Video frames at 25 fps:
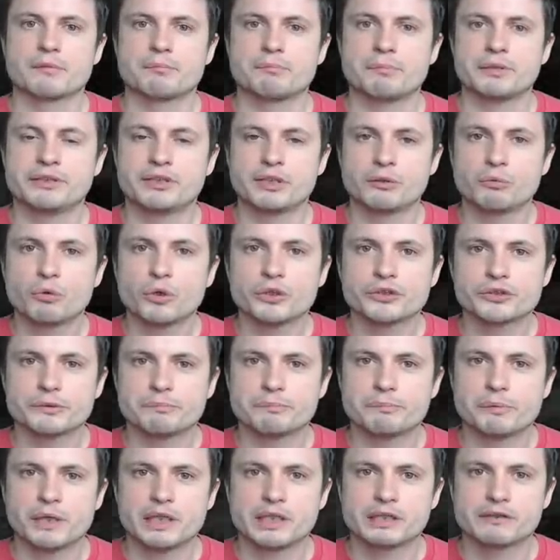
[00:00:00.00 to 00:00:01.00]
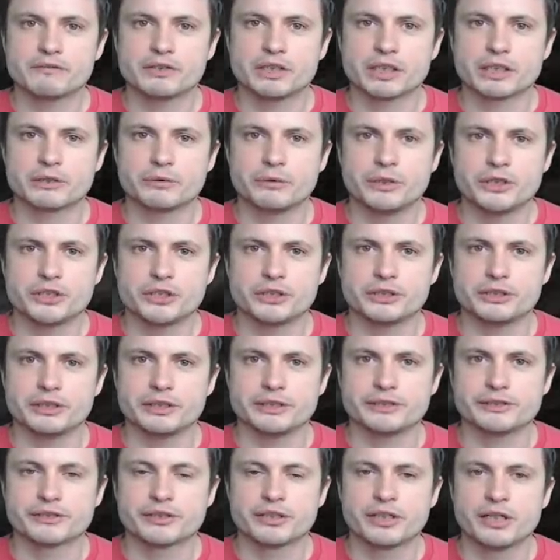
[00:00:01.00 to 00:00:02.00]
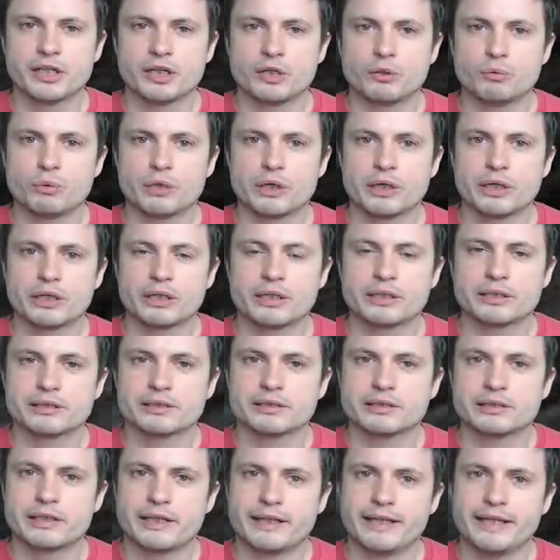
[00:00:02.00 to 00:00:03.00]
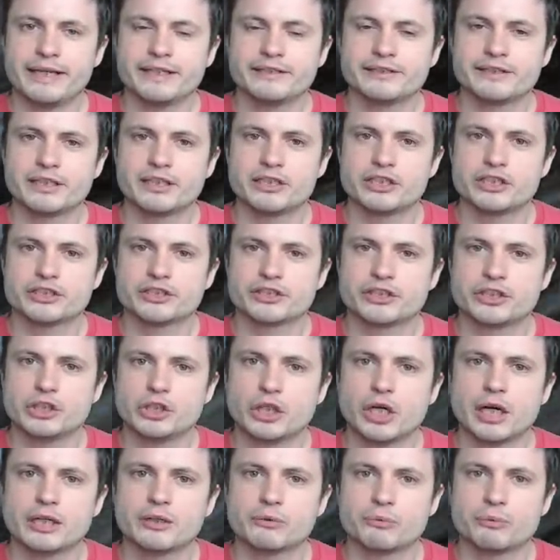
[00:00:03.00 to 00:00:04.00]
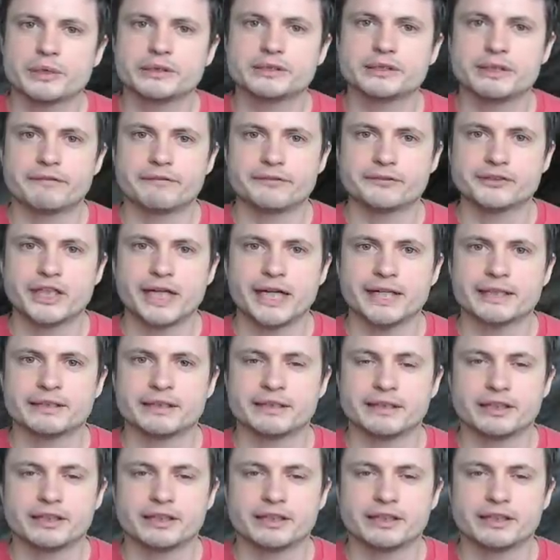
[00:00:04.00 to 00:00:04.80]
But there was a part of an accretion disk where things are just not really flat.